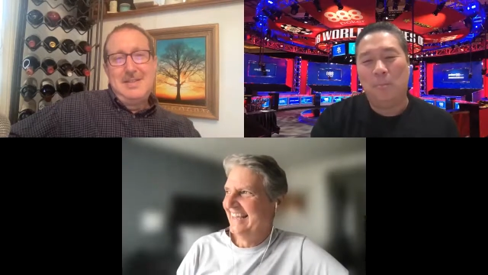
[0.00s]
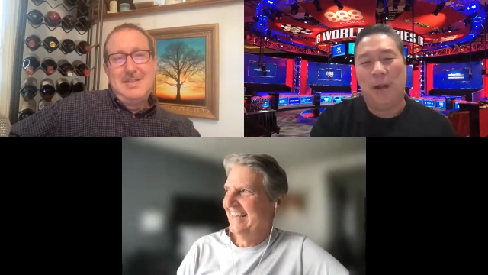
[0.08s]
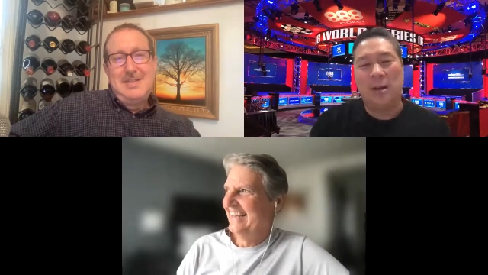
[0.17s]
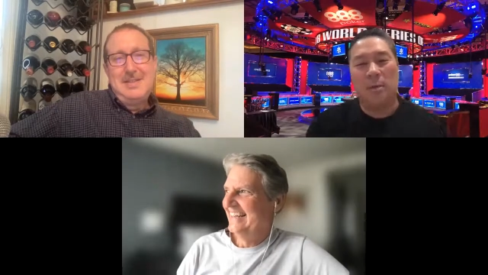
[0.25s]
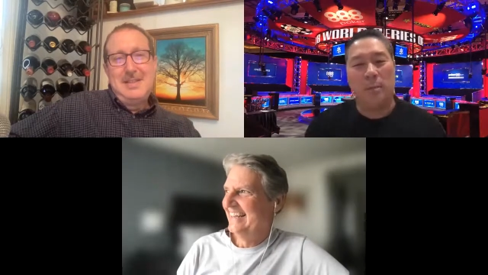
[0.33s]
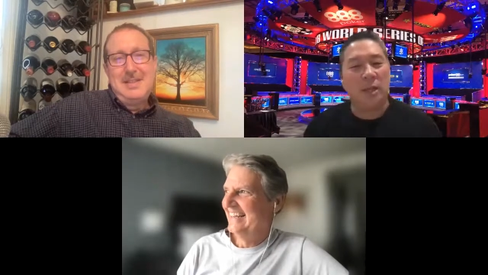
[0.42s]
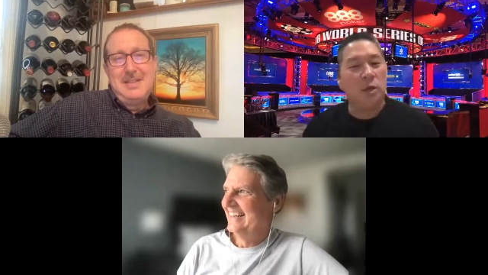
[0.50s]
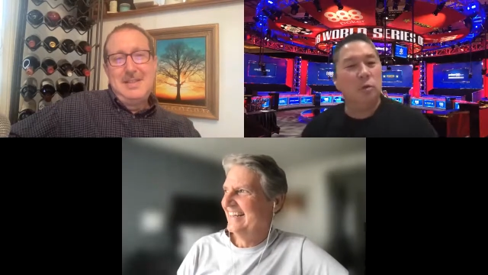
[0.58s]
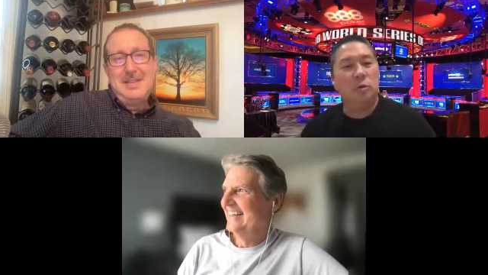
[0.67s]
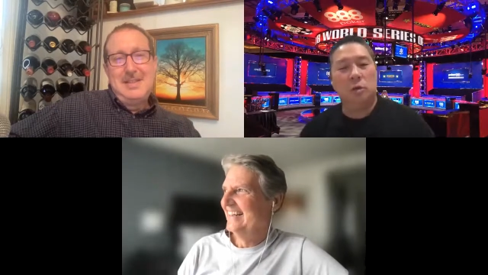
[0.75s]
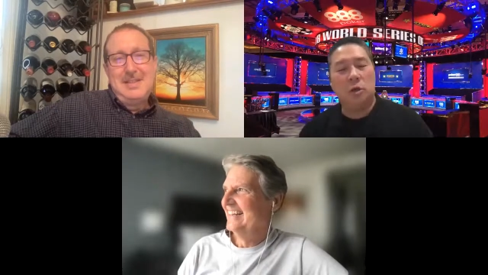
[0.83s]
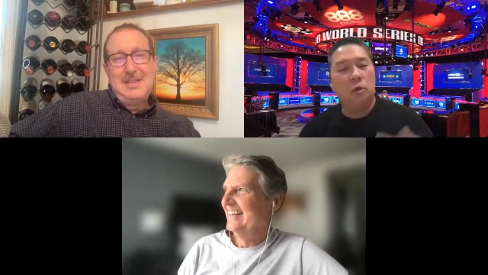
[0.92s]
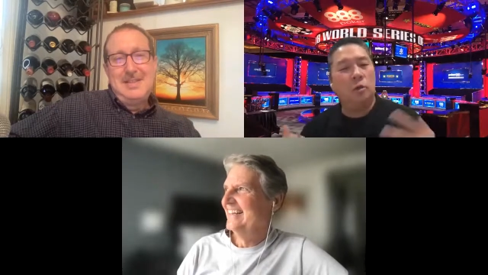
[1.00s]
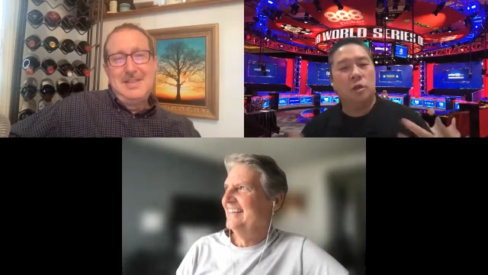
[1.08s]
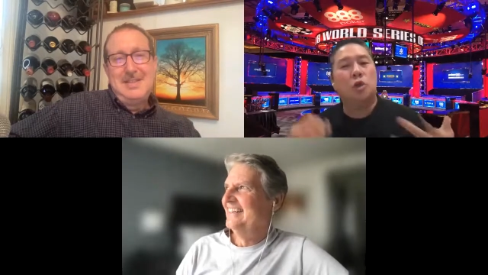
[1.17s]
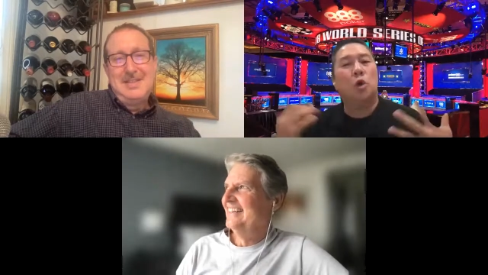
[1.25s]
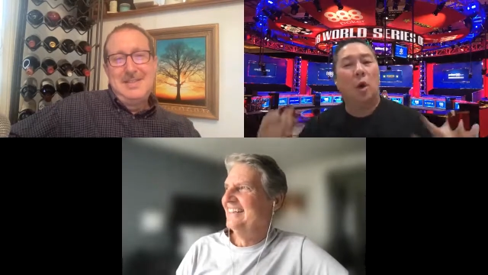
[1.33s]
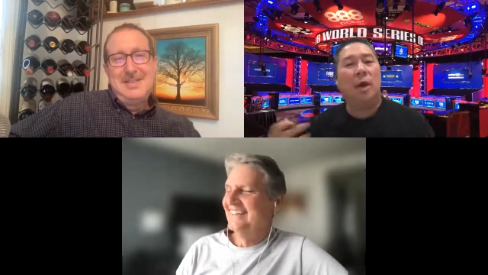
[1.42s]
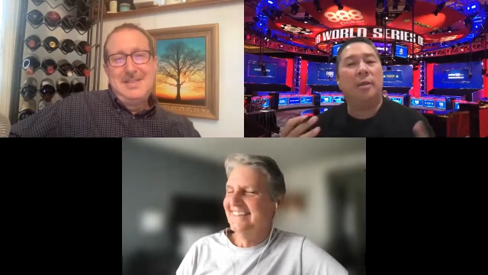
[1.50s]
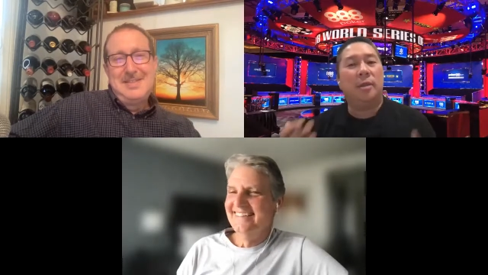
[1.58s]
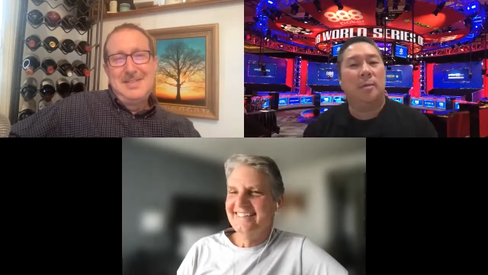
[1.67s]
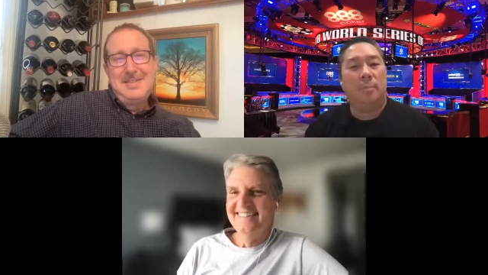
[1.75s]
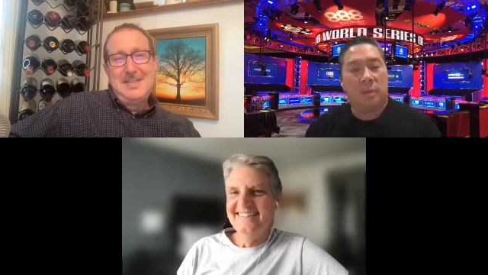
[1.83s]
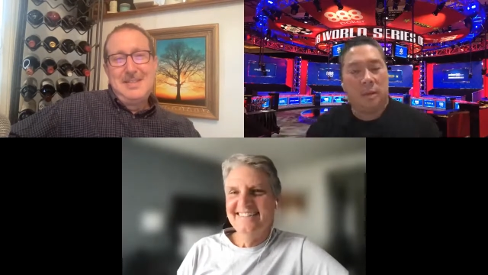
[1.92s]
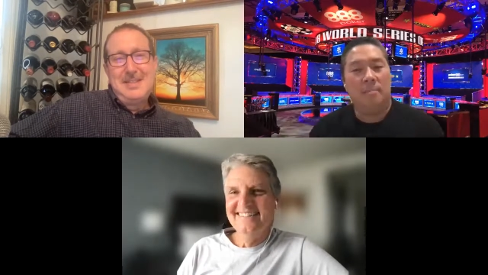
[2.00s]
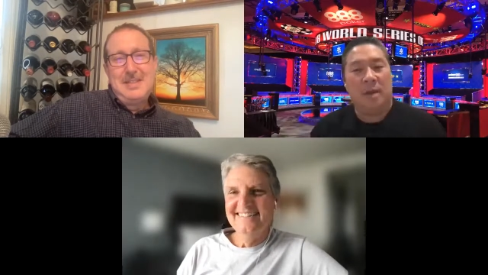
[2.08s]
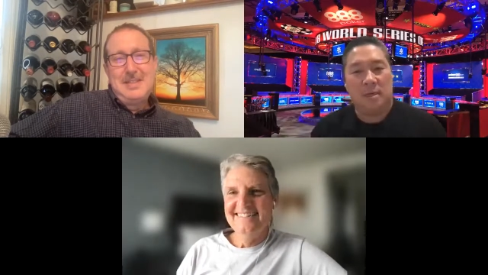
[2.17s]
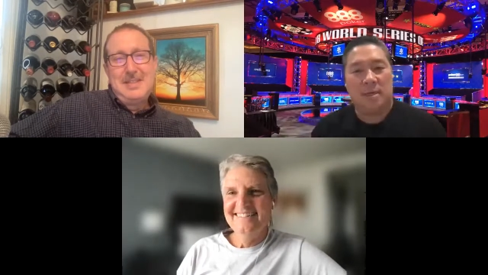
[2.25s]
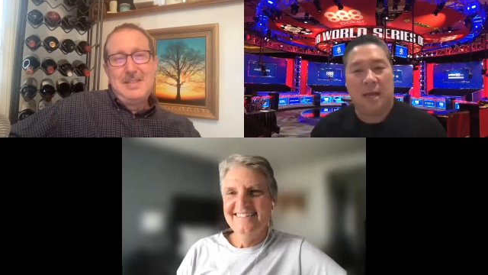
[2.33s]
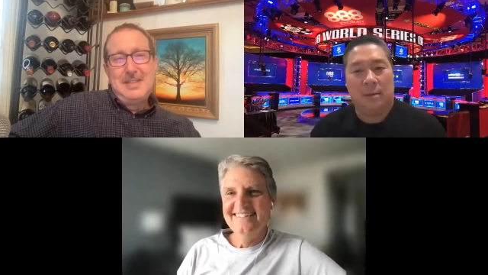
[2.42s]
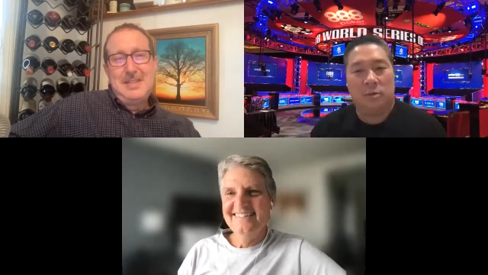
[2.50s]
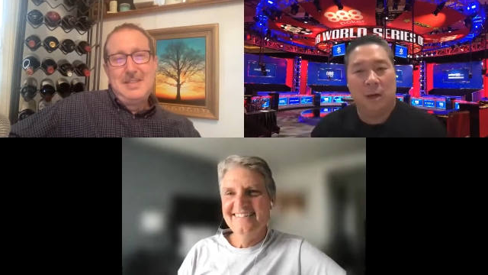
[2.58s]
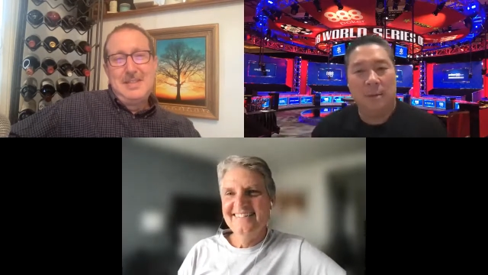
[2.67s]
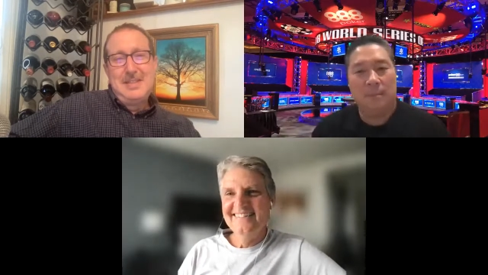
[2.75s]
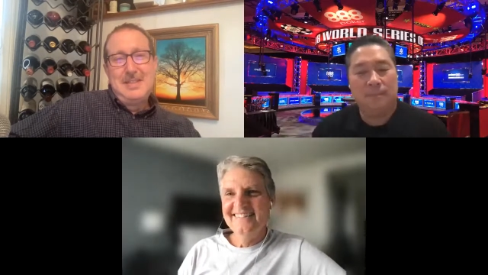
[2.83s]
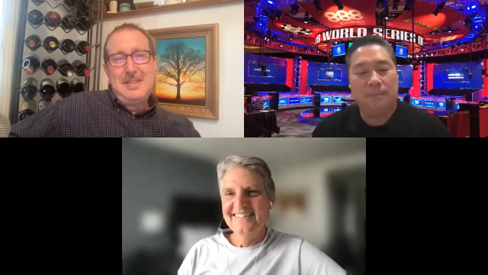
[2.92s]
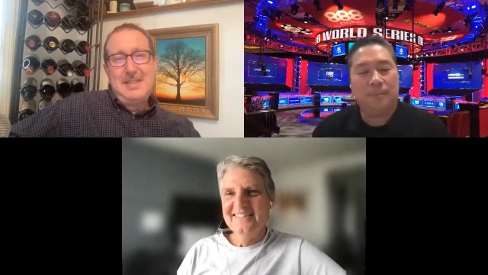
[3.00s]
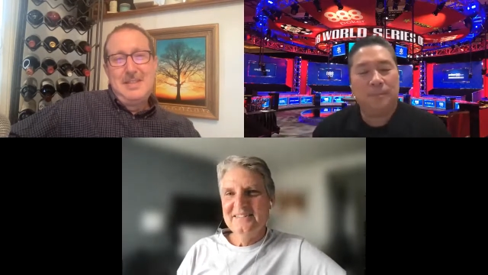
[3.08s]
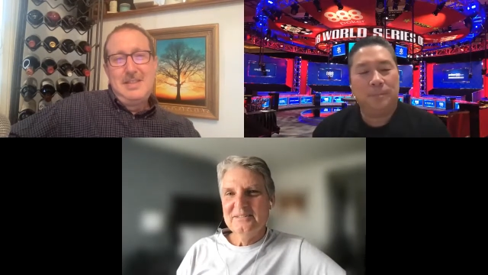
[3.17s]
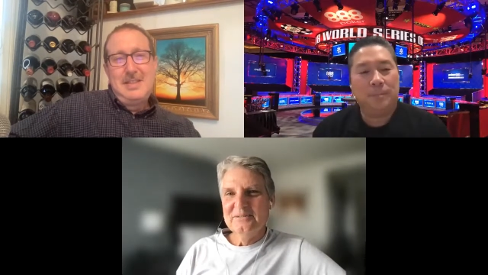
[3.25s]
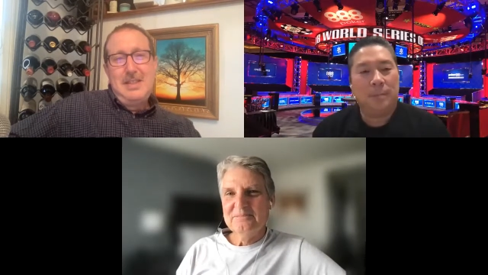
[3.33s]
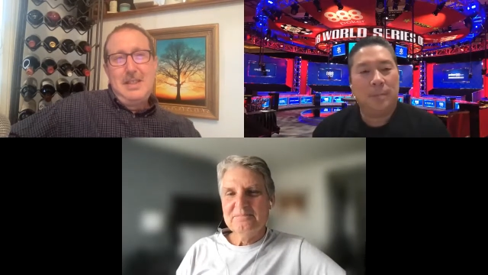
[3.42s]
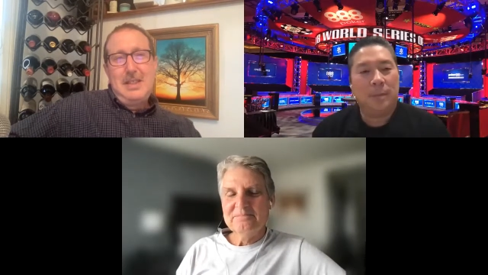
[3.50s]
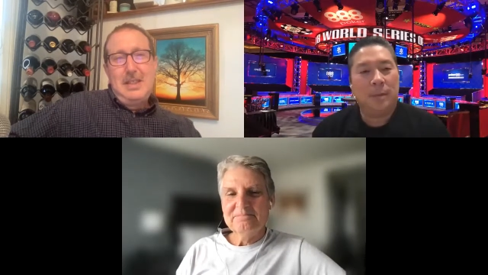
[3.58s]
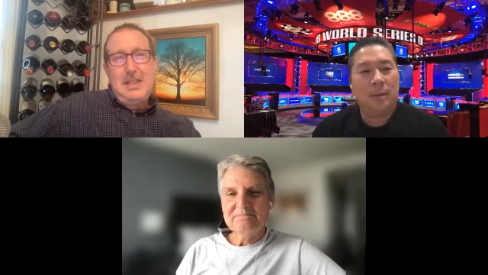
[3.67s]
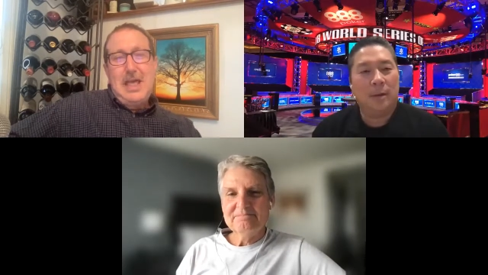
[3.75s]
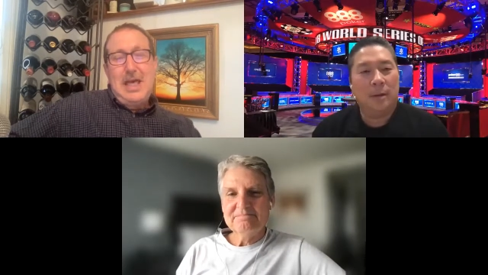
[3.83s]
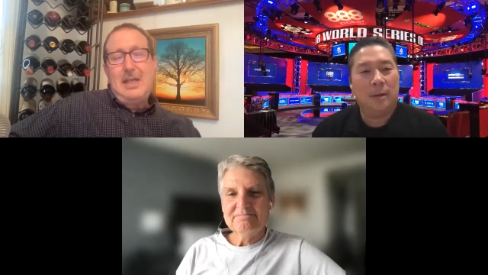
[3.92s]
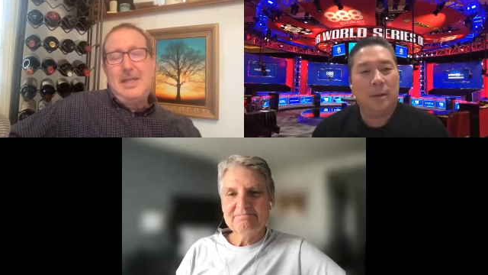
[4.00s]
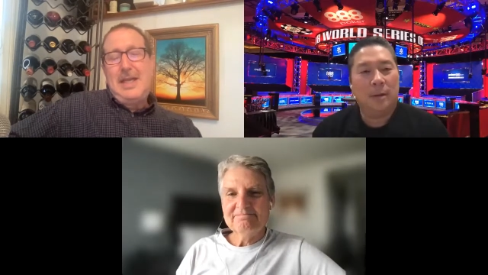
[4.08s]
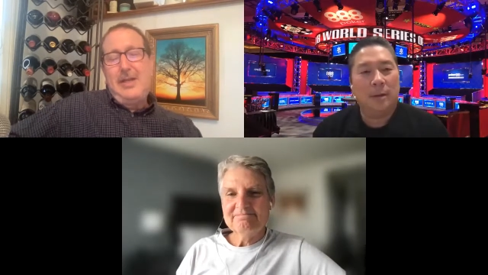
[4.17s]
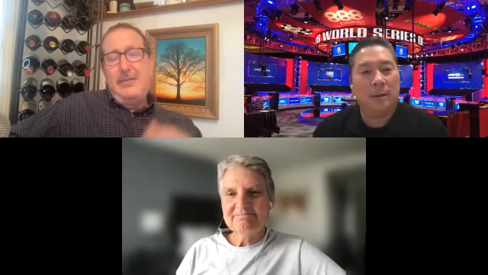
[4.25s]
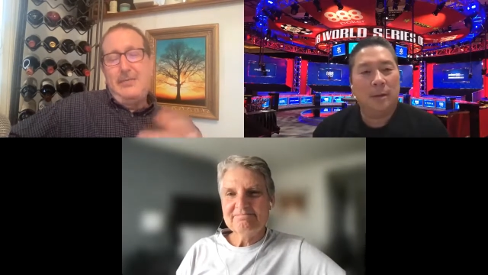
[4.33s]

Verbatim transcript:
Speaker 1: but but you you enjoy the the mixed games, right?
Speaker 2: Yeah, and thank